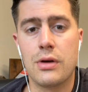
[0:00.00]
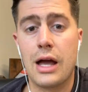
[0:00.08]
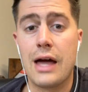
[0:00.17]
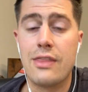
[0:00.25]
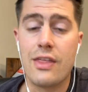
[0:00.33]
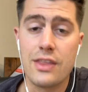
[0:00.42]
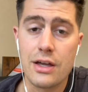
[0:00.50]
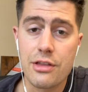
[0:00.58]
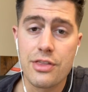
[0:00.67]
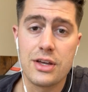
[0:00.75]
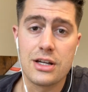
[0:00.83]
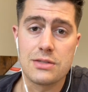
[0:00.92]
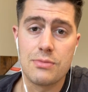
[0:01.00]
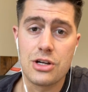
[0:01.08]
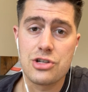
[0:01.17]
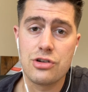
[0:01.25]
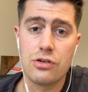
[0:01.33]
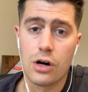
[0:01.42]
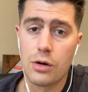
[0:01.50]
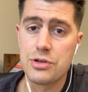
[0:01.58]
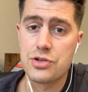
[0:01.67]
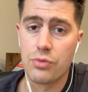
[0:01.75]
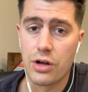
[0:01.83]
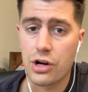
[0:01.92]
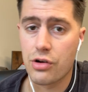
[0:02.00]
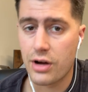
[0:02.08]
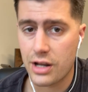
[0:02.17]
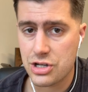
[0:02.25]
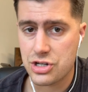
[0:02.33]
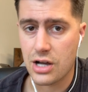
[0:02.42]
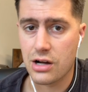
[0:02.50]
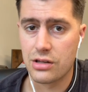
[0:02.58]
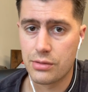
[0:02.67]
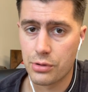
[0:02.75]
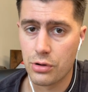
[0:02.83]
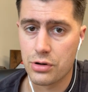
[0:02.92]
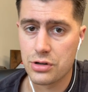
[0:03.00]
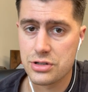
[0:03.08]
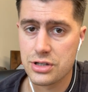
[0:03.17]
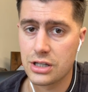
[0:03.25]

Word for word: and then the other thing is make sure you always run a credit check on the brokers.